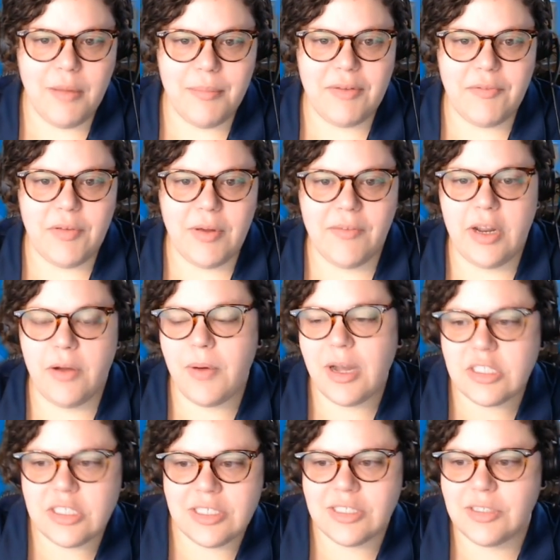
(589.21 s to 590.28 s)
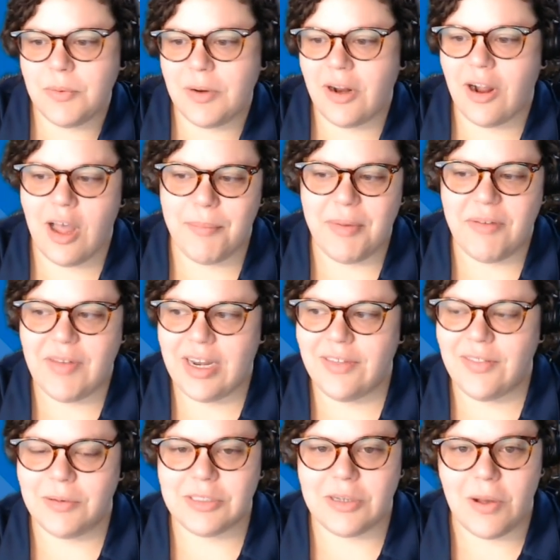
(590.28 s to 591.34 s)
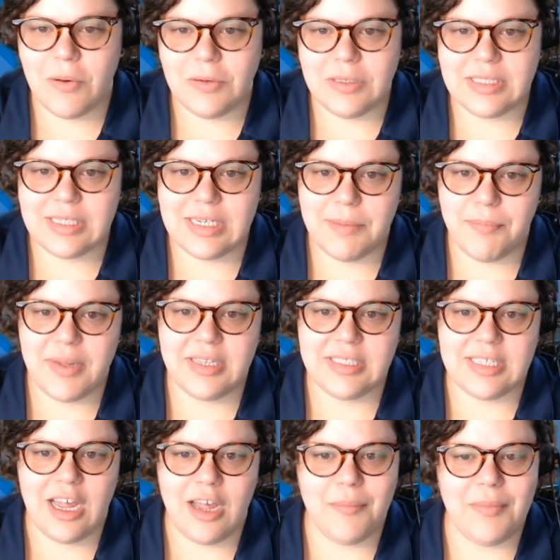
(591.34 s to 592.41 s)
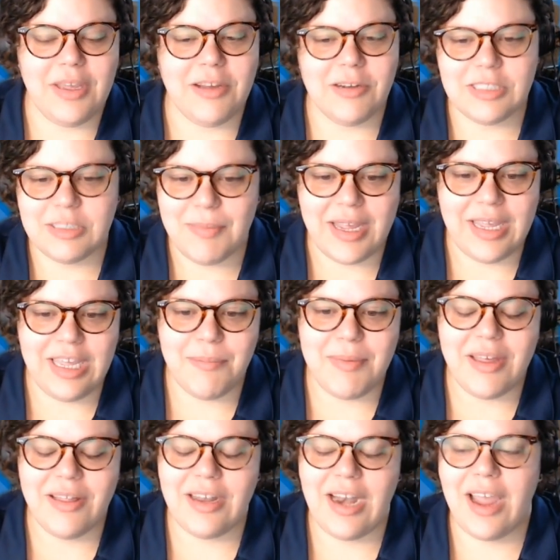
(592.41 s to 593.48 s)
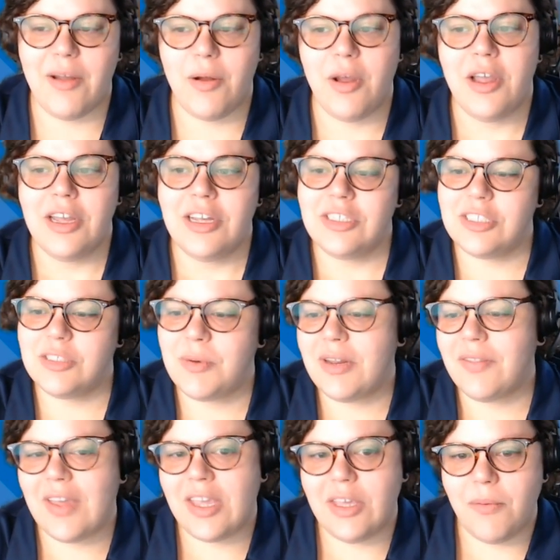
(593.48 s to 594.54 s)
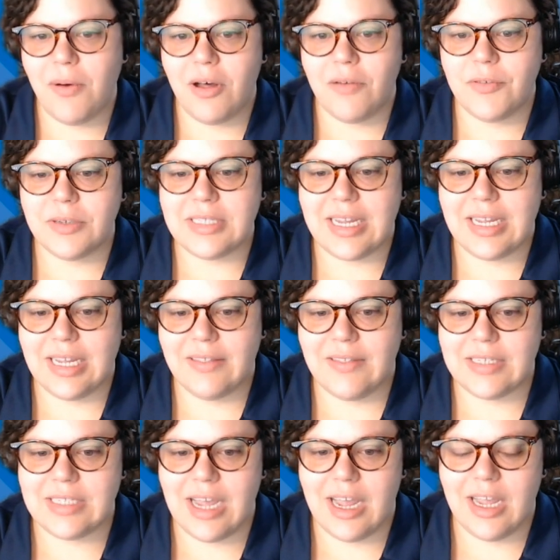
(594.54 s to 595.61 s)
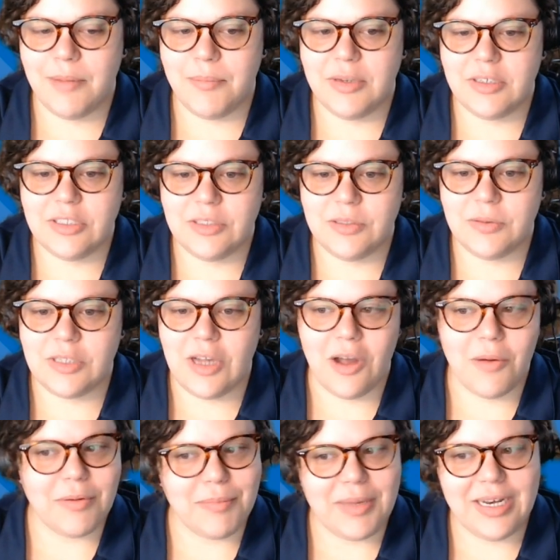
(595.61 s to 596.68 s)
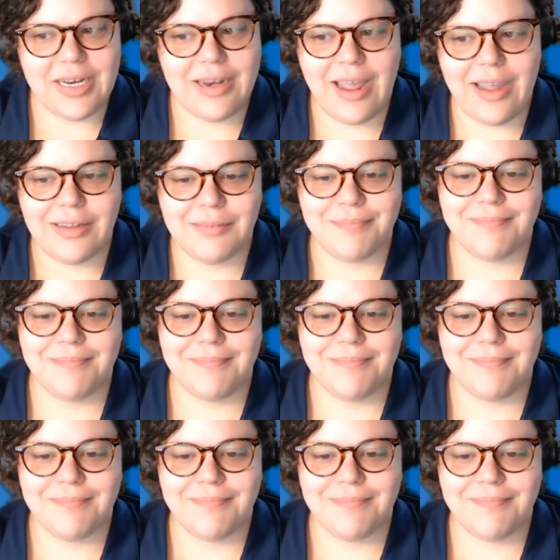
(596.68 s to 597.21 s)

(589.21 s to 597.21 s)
If you have any questions or want a copy of any of those code snippets, here's my email. And I just want to thank you all for taking the time to talk with me today.